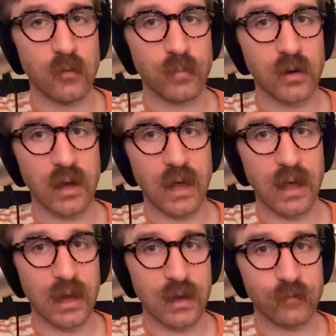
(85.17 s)
but
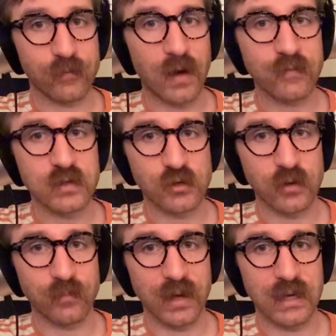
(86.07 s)
a
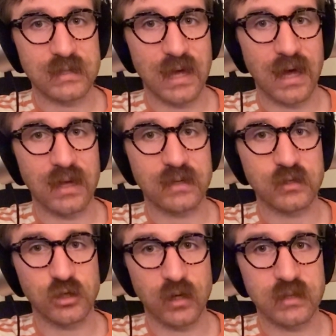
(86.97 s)
5-string bass has
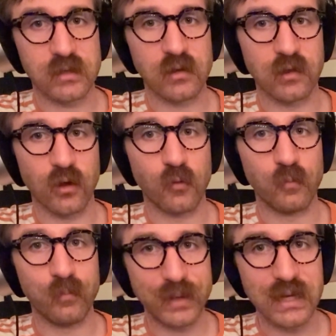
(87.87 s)
just the low
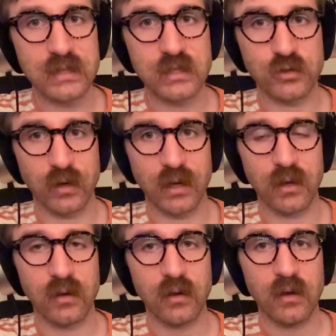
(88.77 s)
B
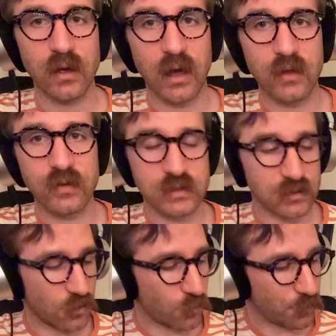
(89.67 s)
string. And this
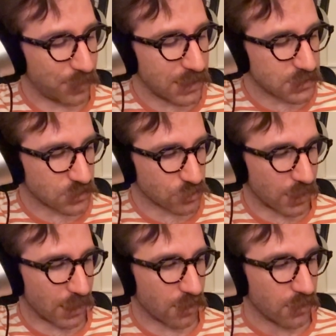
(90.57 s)
low B
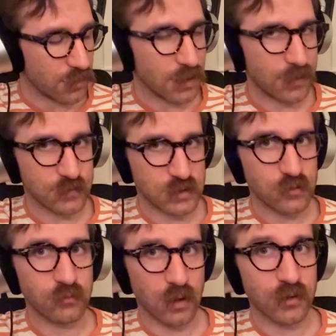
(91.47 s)
string gives
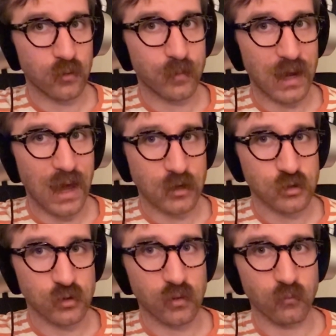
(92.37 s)
you a little bit of
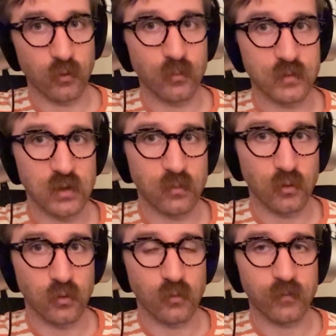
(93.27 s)
extra room to
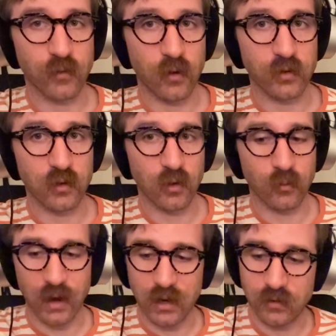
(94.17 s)
move on the
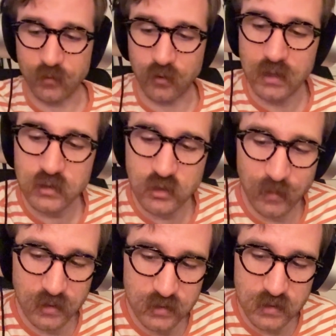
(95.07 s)
lower end of your
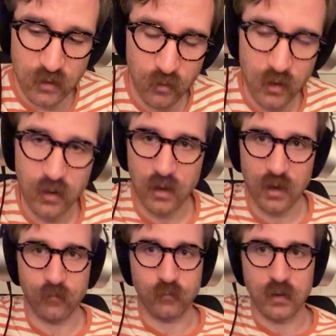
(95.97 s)
instrument. So
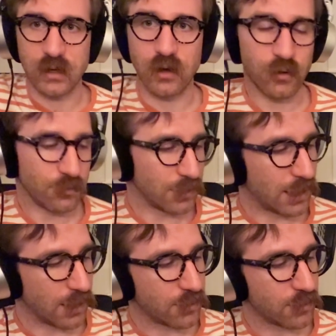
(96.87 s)
if we go
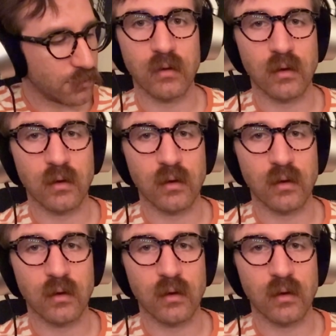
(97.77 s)
like,